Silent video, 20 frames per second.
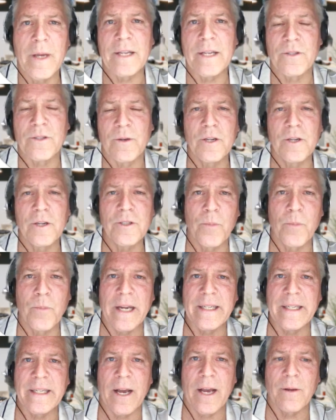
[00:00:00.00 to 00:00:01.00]
Okay, so here's
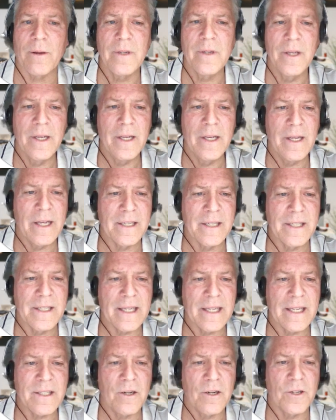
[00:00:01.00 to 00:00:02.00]
a breakdown.
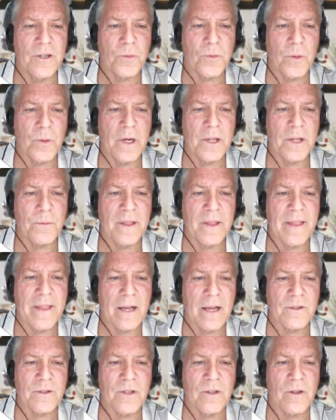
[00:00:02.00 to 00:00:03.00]
A
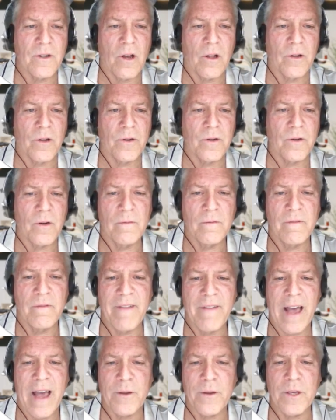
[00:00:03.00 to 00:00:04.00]
$623,000
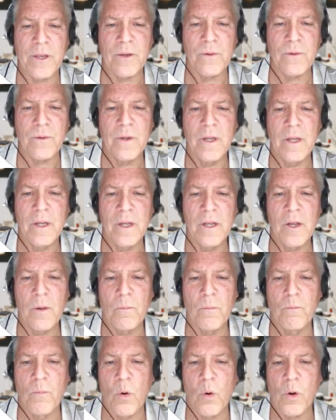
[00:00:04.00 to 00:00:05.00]
value,
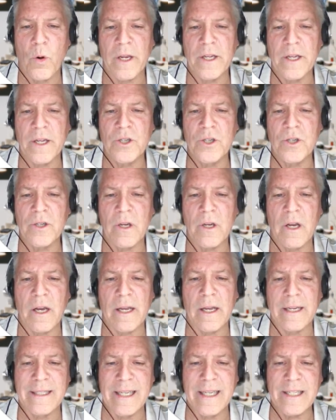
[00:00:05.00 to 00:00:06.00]

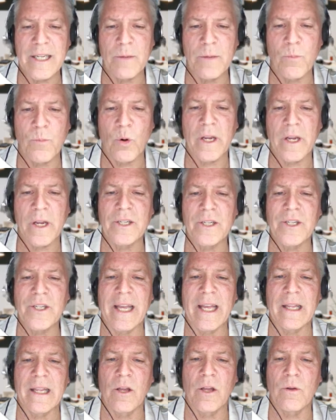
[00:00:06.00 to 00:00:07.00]
mortgage, existing
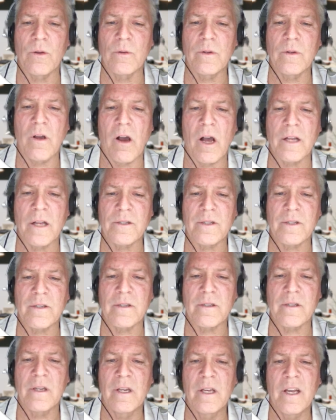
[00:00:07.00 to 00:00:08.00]
mortgage and loan
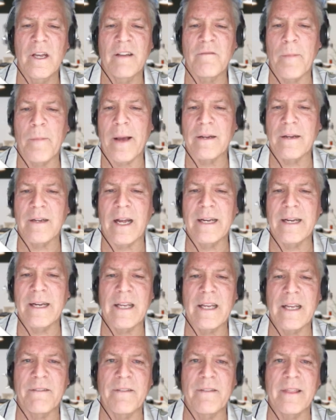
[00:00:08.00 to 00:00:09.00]
costs of about
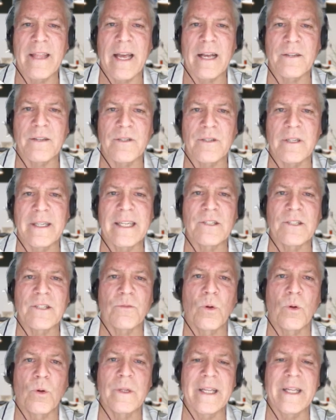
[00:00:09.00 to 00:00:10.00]
$97,000
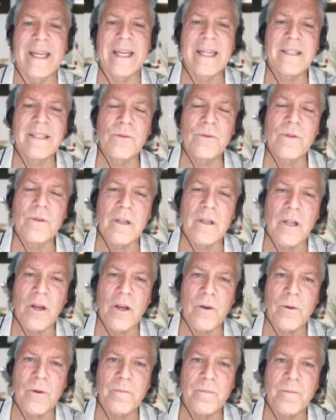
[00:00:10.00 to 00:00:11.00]
gets rolled into
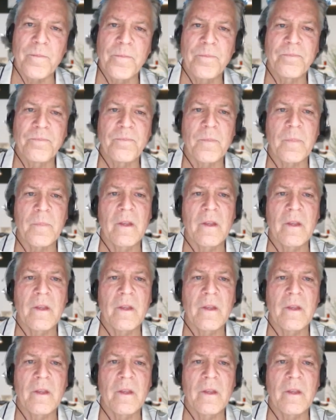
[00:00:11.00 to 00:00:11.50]
the loan,